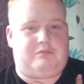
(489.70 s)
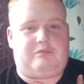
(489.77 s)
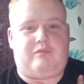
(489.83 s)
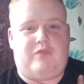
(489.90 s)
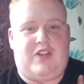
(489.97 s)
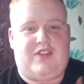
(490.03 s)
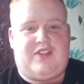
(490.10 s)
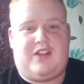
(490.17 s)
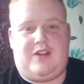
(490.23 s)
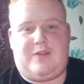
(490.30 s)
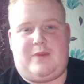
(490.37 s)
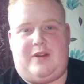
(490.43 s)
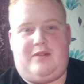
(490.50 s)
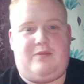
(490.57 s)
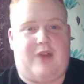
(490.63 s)
excuse
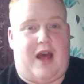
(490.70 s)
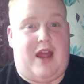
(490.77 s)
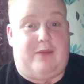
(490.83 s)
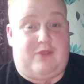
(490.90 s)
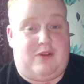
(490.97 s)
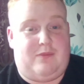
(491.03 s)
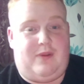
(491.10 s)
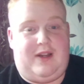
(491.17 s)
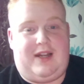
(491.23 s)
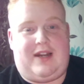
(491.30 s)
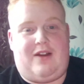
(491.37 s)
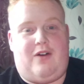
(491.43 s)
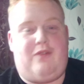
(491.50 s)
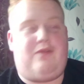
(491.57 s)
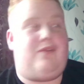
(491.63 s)
me, I am completely
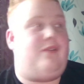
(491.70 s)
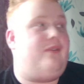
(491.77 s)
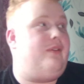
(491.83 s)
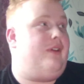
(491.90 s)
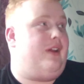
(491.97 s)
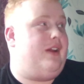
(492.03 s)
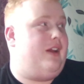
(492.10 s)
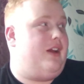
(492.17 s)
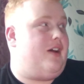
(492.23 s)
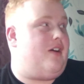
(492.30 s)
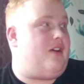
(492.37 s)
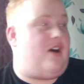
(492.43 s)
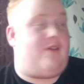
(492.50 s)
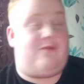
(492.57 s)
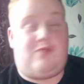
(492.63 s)
off
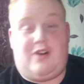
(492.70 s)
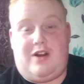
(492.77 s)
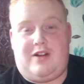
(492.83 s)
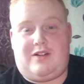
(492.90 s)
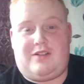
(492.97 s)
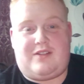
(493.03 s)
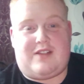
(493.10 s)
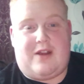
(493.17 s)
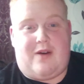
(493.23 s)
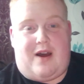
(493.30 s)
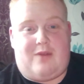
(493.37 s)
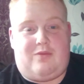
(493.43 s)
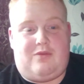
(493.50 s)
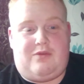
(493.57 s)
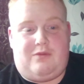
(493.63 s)
of work, so I
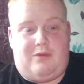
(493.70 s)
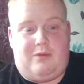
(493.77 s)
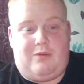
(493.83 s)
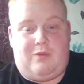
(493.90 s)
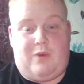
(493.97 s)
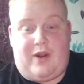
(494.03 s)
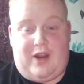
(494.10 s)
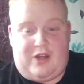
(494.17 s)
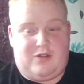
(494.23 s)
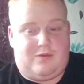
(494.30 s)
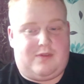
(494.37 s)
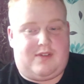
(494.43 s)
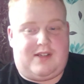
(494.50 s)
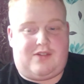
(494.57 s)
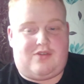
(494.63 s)
will
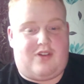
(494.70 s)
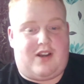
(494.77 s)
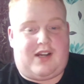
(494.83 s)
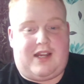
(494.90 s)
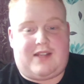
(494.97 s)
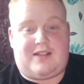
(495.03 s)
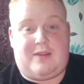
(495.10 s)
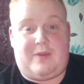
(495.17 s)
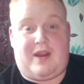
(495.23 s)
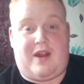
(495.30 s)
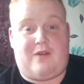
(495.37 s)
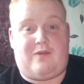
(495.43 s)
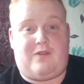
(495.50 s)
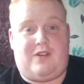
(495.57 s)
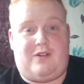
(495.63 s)
100% try and get something
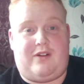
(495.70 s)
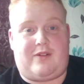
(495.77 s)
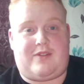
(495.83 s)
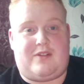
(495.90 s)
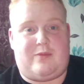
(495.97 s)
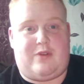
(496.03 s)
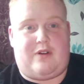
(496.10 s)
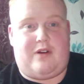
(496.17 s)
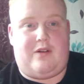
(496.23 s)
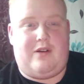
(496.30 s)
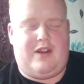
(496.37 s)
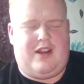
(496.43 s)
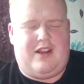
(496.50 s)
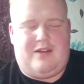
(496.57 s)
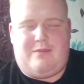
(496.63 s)
out for you lot tomorrow.
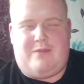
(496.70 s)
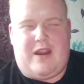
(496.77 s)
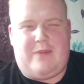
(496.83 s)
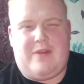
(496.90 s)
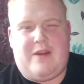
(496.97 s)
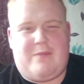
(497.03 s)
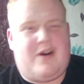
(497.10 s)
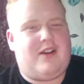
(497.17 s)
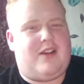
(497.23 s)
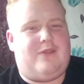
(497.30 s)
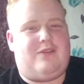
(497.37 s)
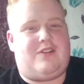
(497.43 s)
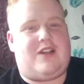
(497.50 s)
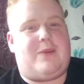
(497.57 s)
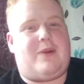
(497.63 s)
Maybe I might give
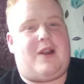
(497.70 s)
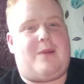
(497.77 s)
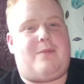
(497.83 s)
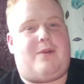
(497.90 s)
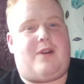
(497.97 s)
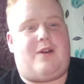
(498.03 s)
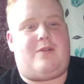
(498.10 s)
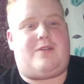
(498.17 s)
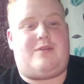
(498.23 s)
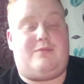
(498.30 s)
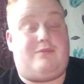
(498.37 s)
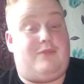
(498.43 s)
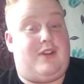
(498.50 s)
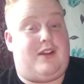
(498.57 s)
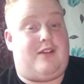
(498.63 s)
you a double upload,
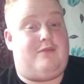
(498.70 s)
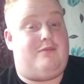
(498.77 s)
you know,